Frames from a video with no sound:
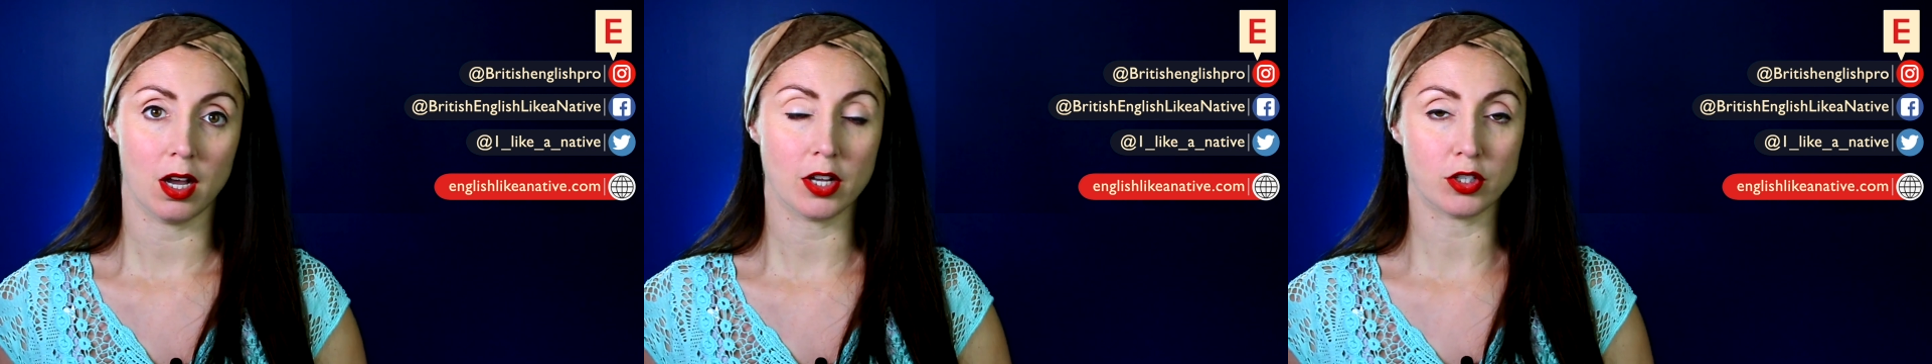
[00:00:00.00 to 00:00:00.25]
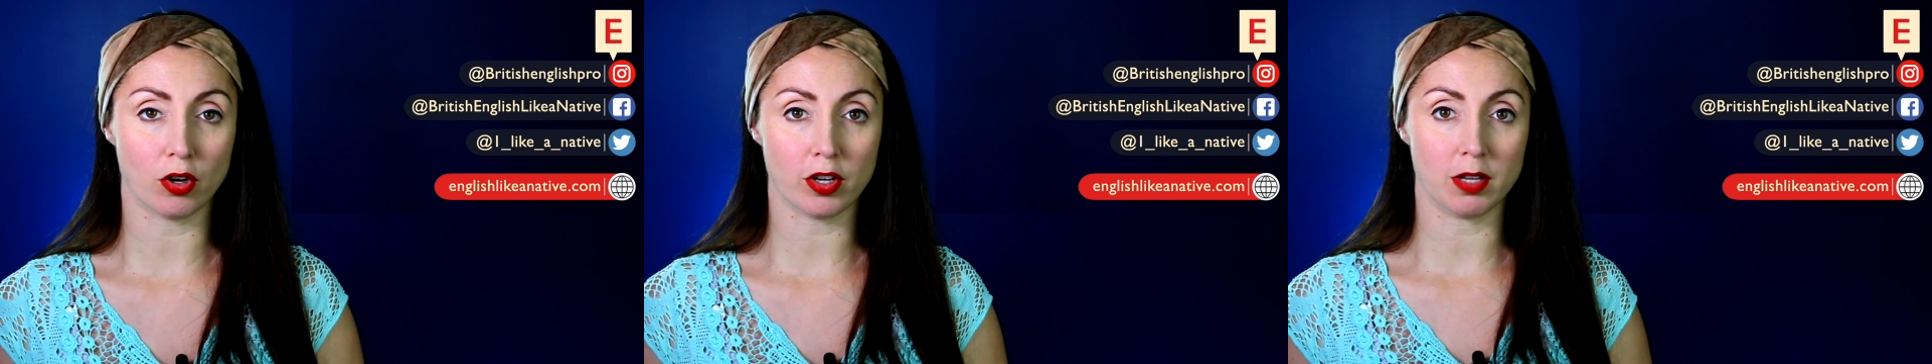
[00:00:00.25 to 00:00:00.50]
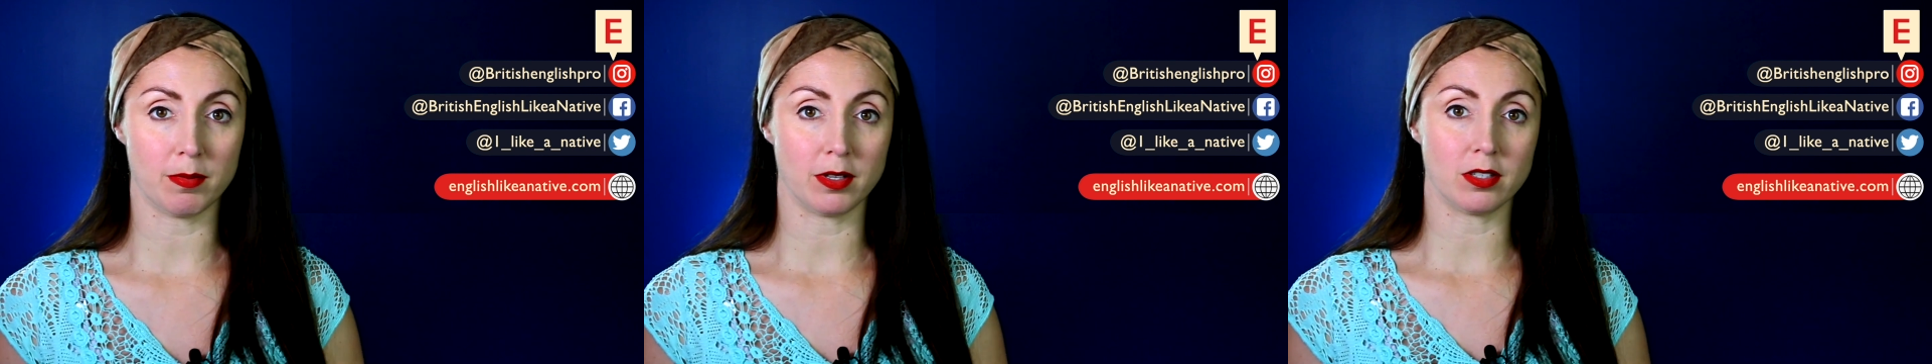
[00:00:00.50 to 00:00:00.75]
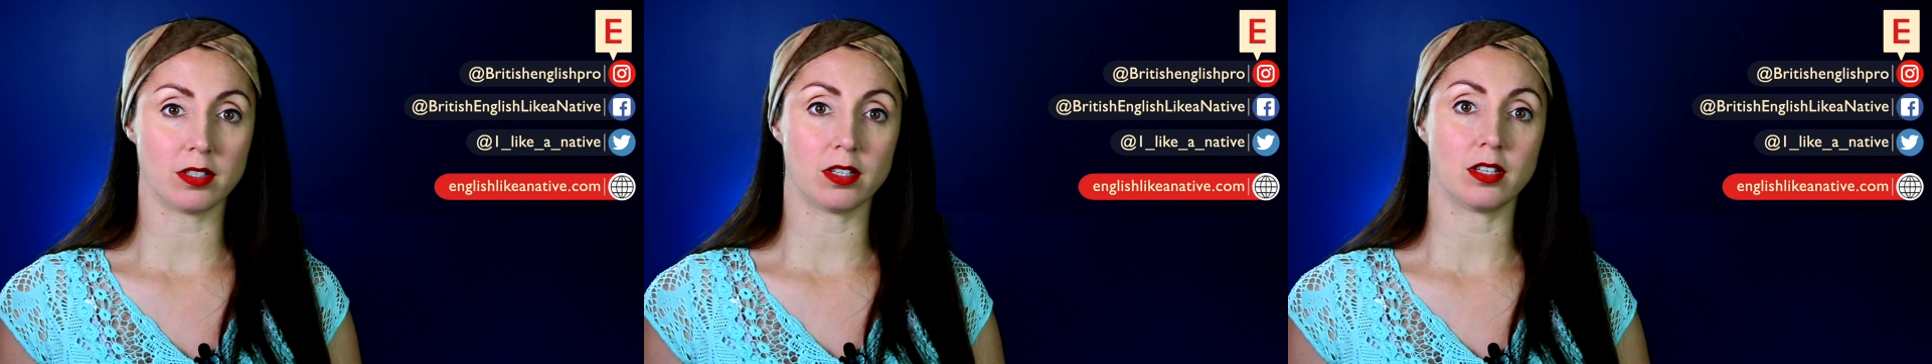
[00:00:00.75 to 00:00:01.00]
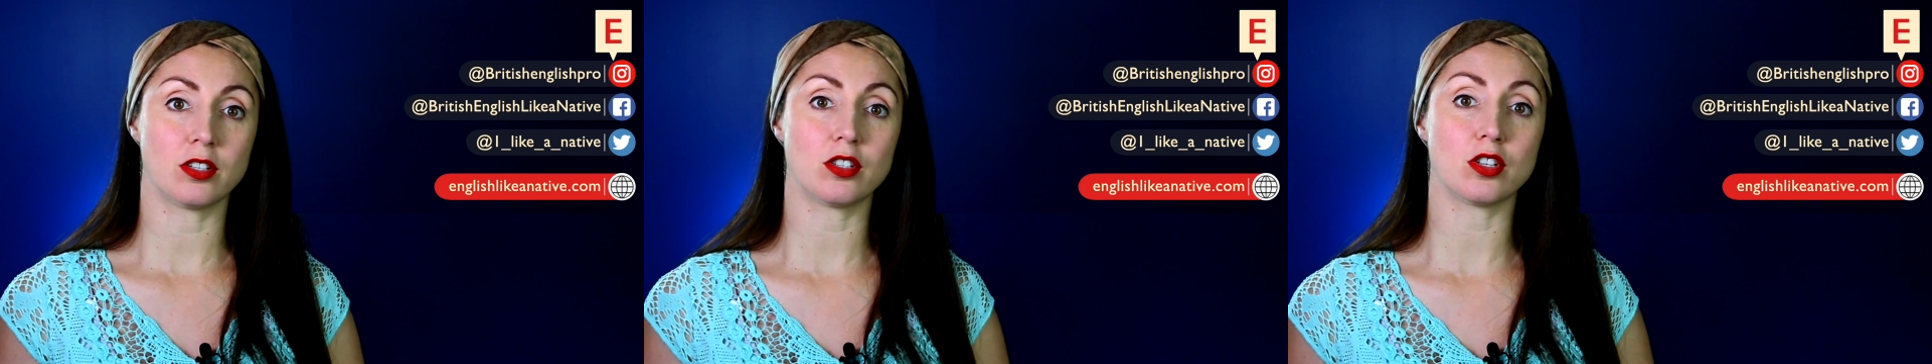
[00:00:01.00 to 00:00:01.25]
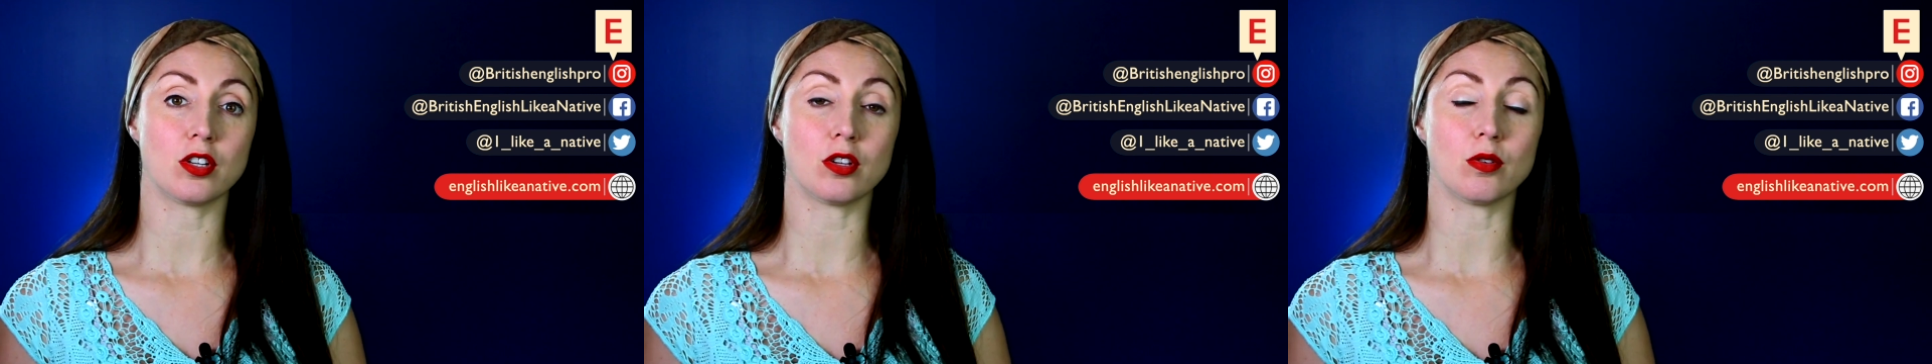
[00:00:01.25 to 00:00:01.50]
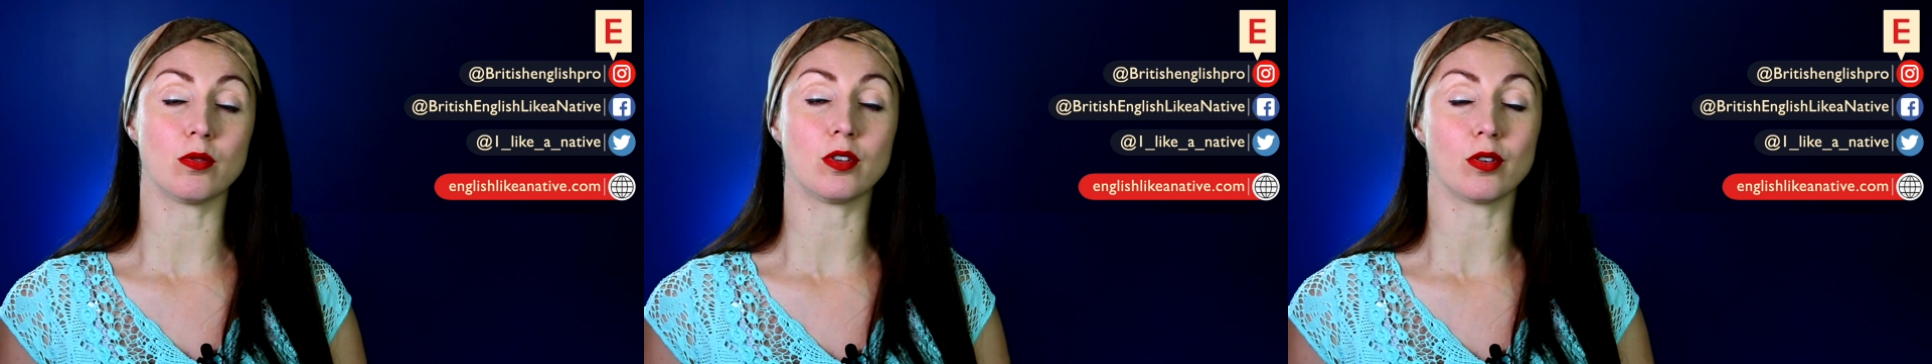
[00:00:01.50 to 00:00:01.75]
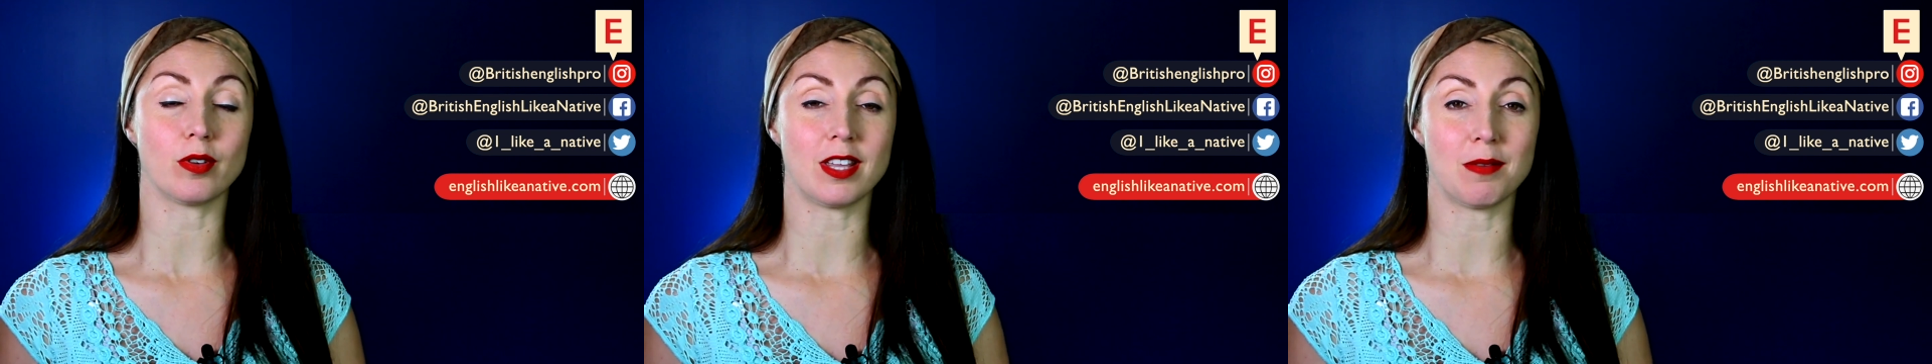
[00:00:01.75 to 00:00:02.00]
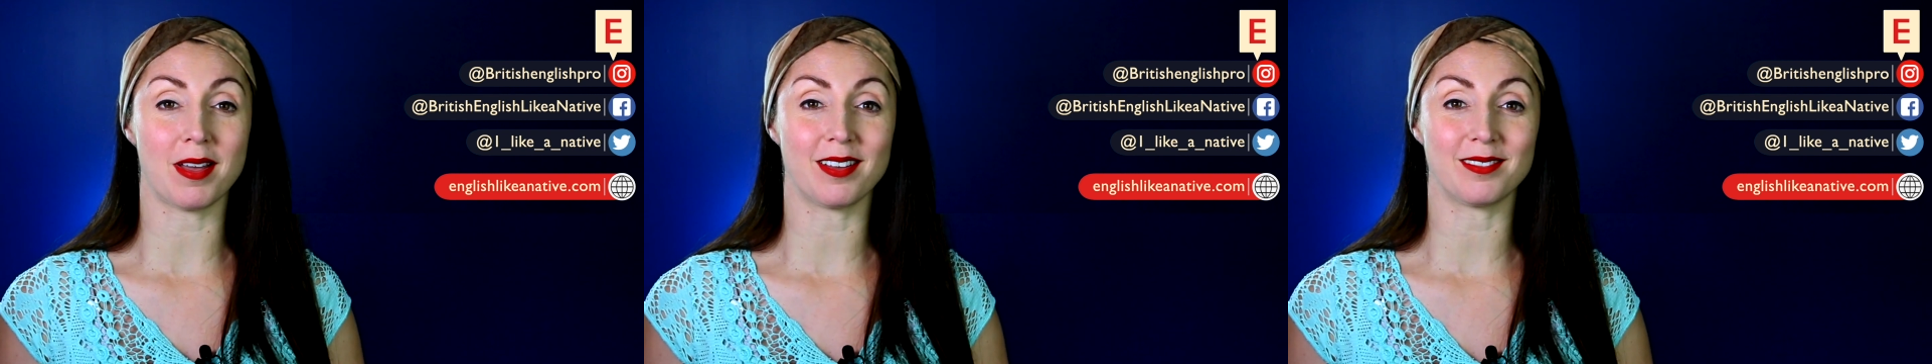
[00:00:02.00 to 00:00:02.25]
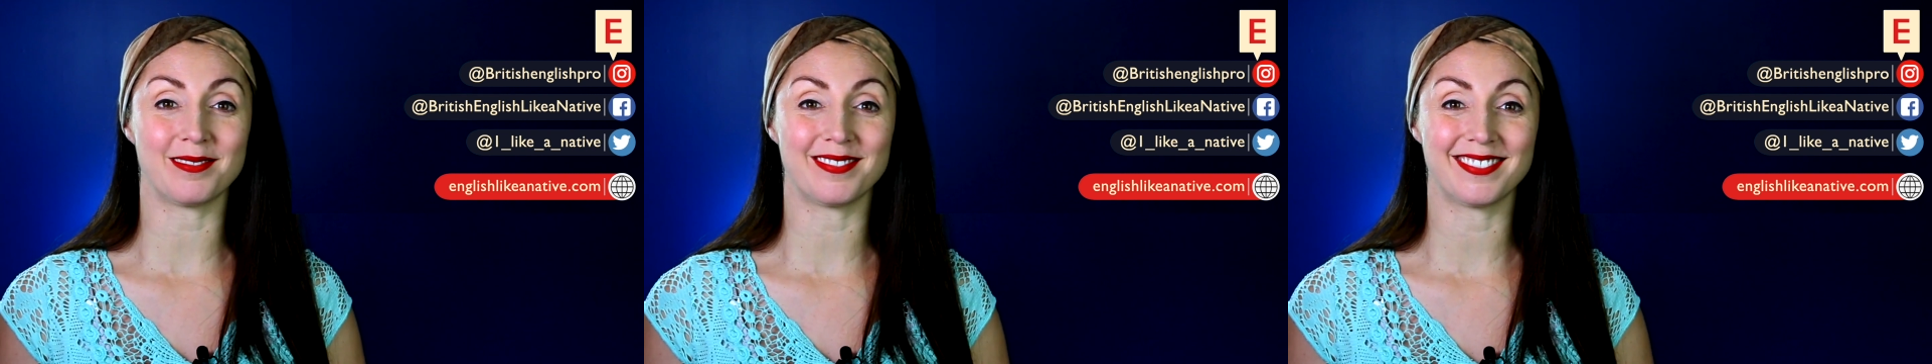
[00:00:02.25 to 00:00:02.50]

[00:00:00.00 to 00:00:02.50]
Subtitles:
a document to your email.